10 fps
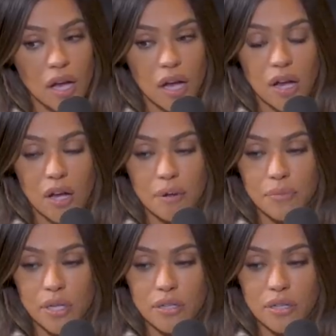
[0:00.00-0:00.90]

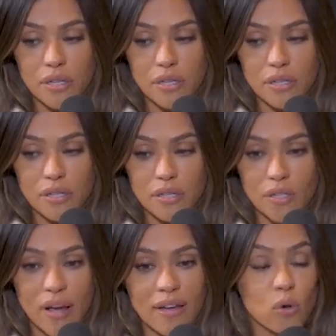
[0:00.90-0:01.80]
Um,
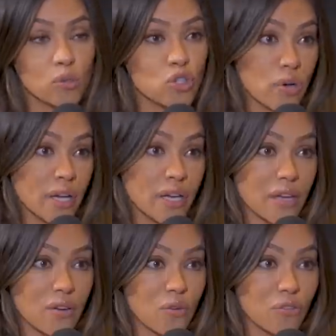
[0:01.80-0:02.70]
so I have a whole trick
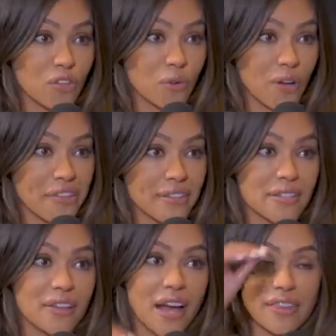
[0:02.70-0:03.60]
and a whole view on
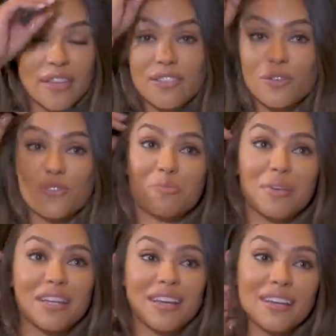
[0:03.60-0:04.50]
this. I think social
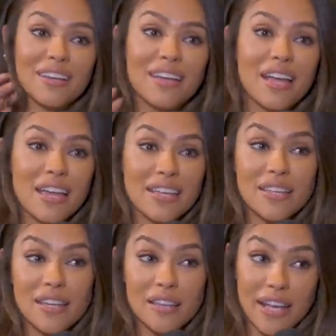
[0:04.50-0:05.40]
media is
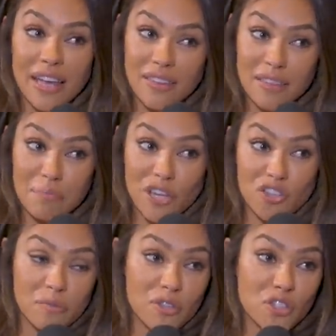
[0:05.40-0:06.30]
going to like, I think the
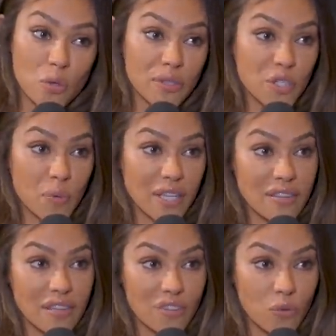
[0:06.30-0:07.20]
pendulum is totally
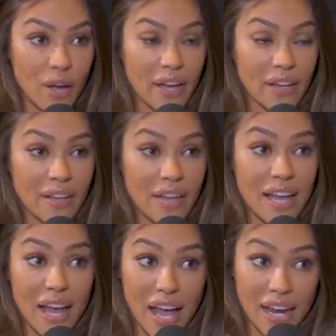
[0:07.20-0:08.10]
swinging the other way.
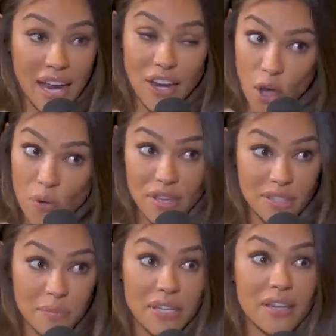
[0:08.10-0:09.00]
And I know
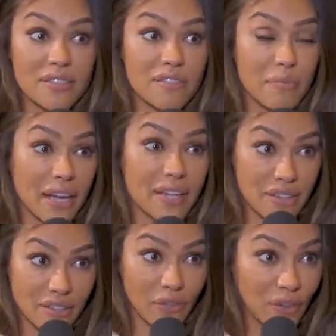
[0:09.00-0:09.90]
this because of my
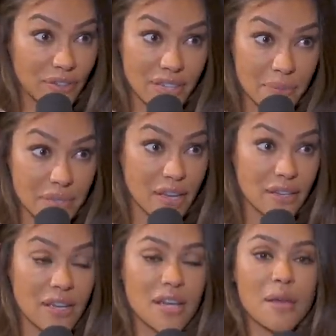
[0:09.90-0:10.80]
eighteen year old
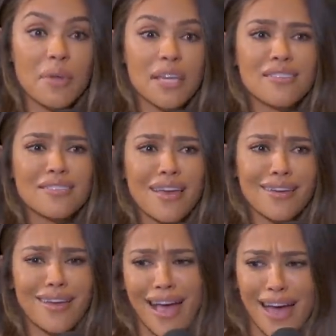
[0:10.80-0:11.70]
stepson, but he's
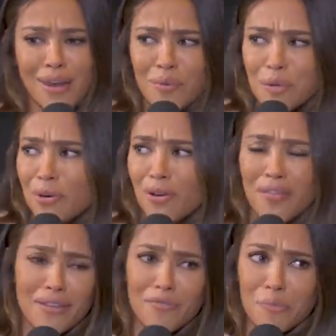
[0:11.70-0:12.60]
like, I don't want to put all
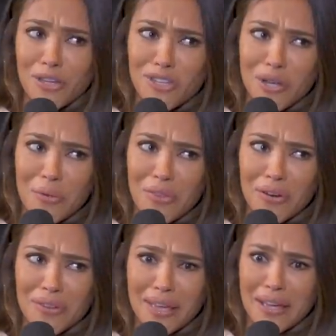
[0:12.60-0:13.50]
the information out
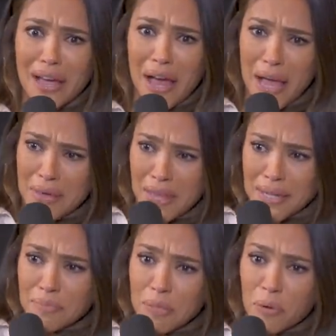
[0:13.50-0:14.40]
there. Like, I'd
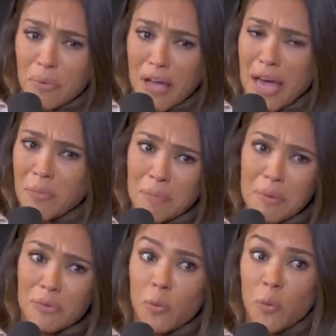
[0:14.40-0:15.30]
like to be more private. I don't want
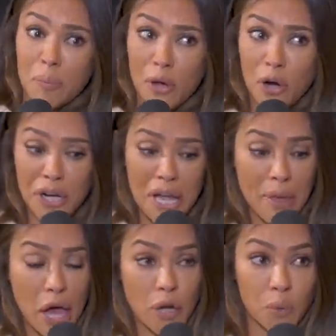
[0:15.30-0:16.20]
people knowing what party I'm
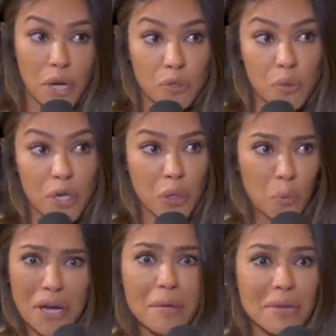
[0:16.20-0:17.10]
at or what I'm doing or
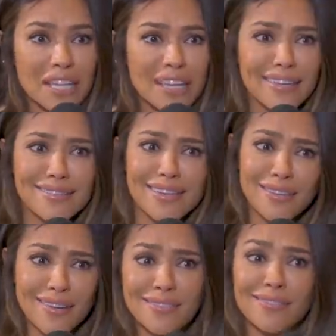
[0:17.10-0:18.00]
what I'm eating. He's
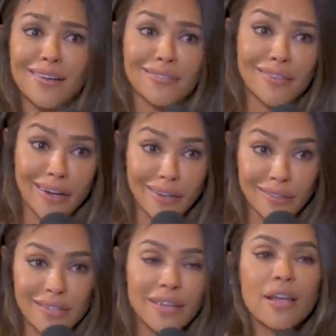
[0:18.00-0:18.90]
like, you guys are all
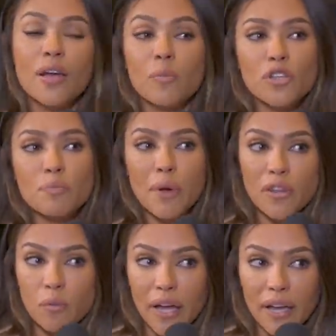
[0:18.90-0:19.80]
nerds, which
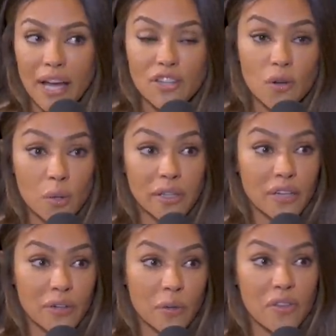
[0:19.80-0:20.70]
by the way, I
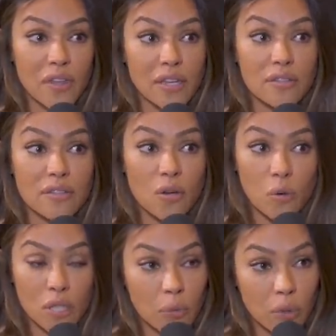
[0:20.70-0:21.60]
totally agree with. And it's
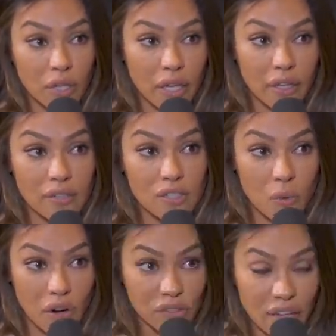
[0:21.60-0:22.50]
totally working
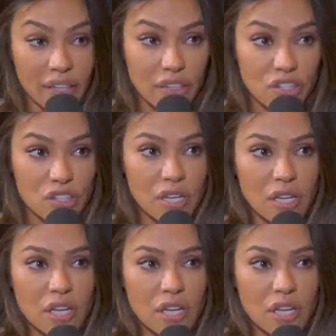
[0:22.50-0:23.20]
to our advantage.